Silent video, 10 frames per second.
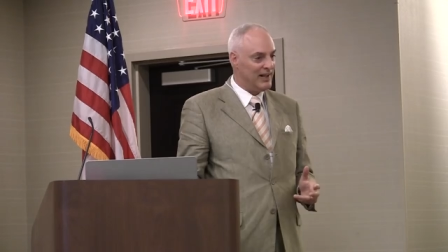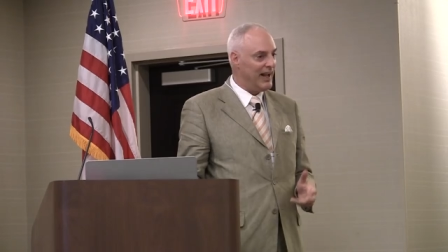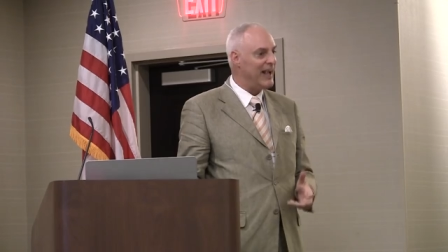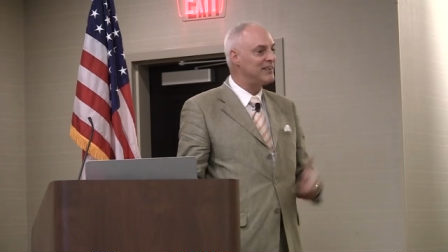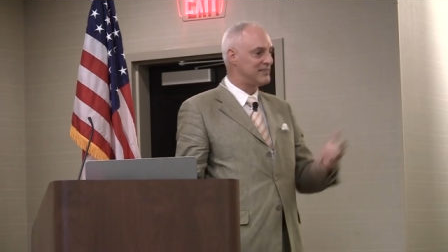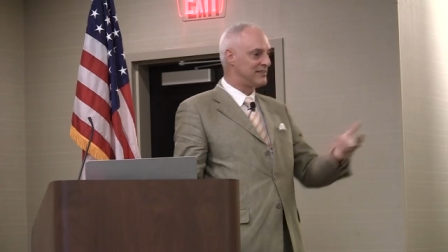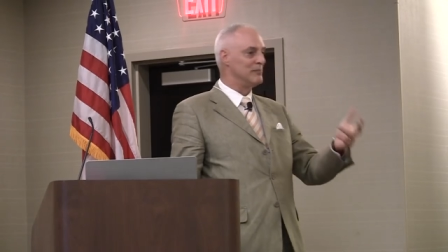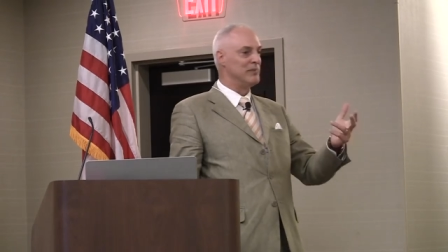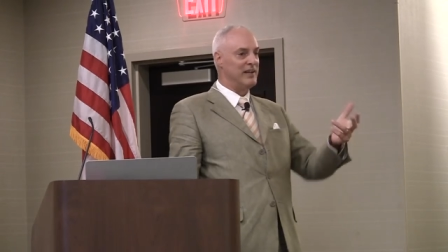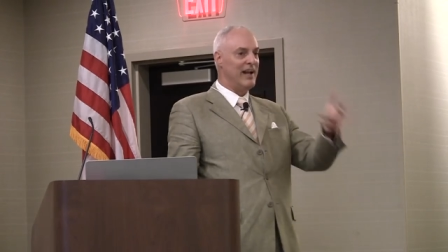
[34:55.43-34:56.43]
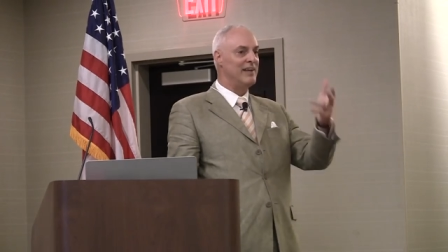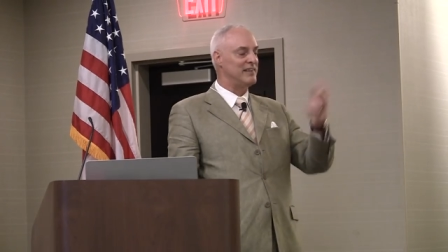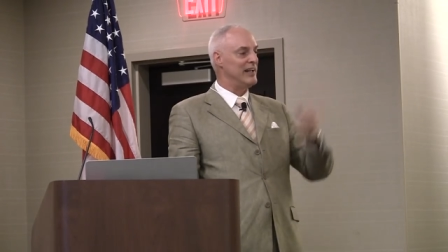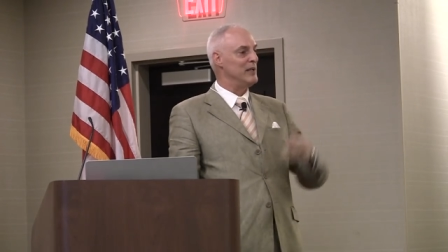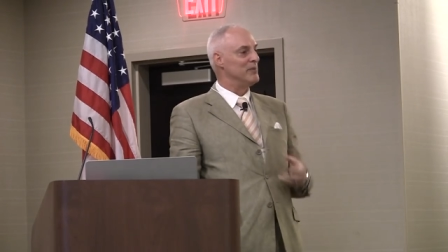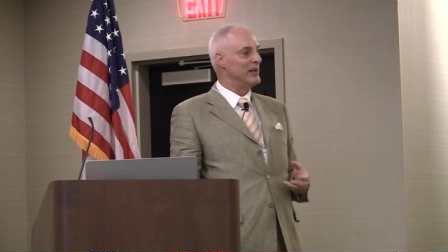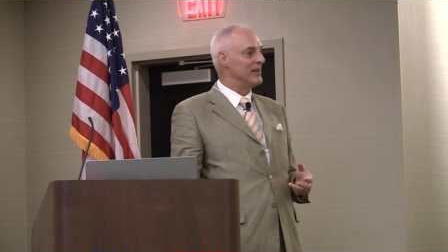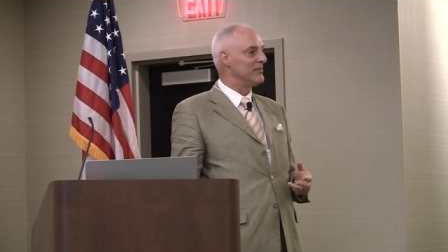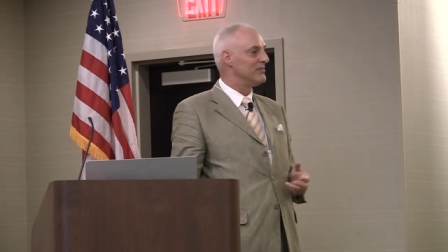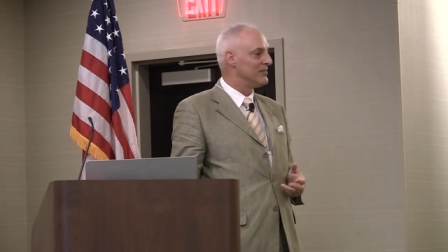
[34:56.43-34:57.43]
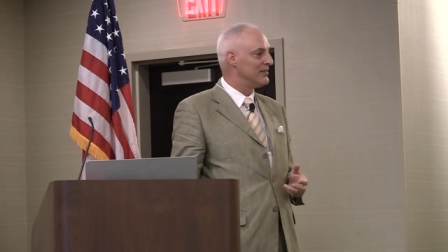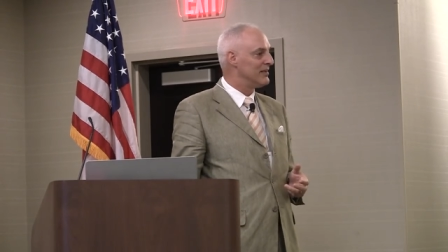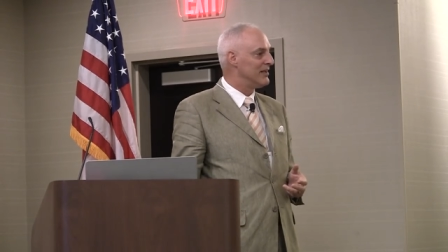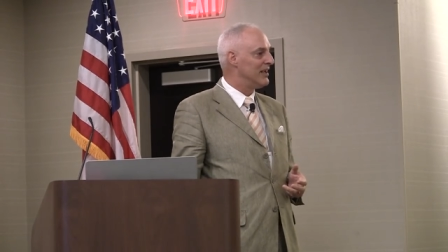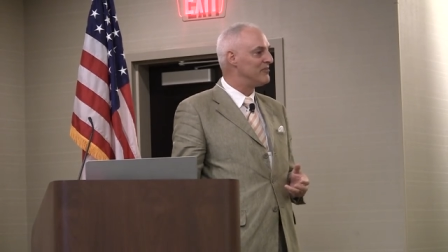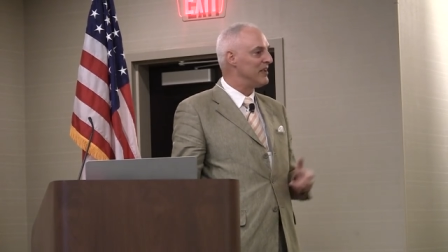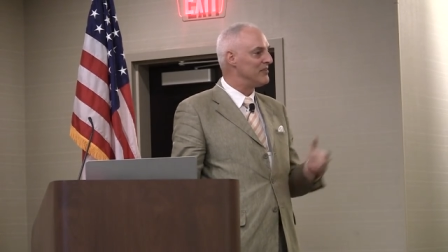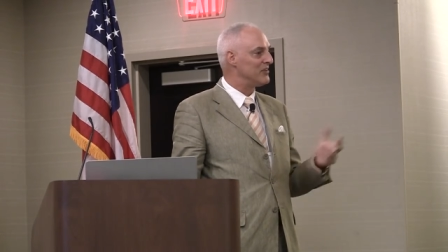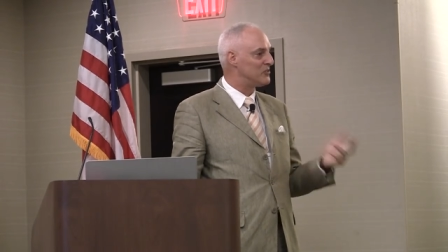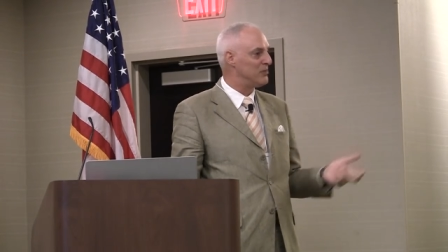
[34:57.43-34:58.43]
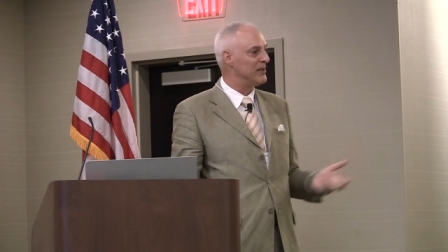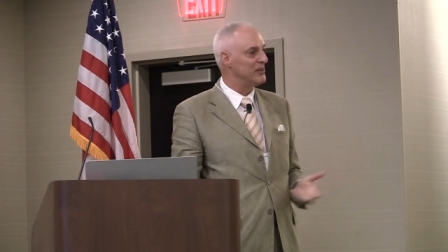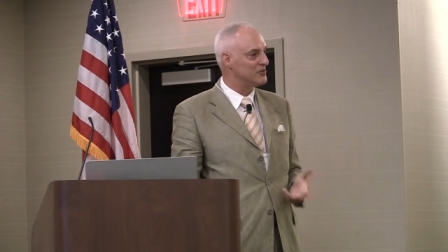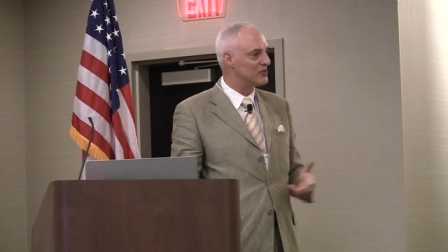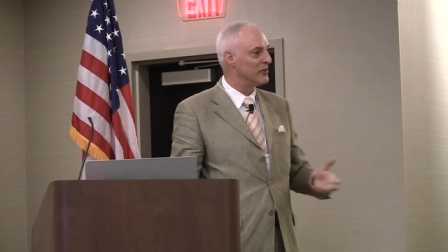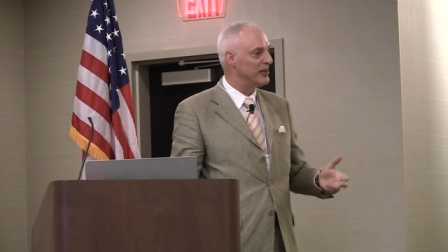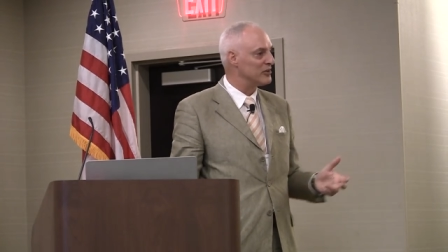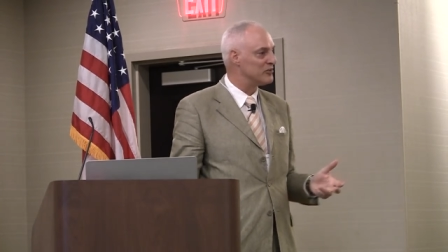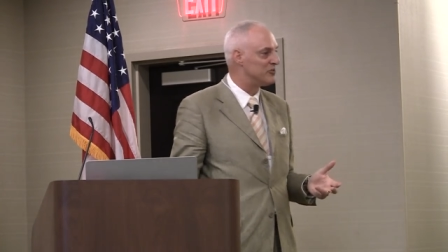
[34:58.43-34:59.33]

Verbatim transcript: ask somebody, ask anybody if they've experienced greater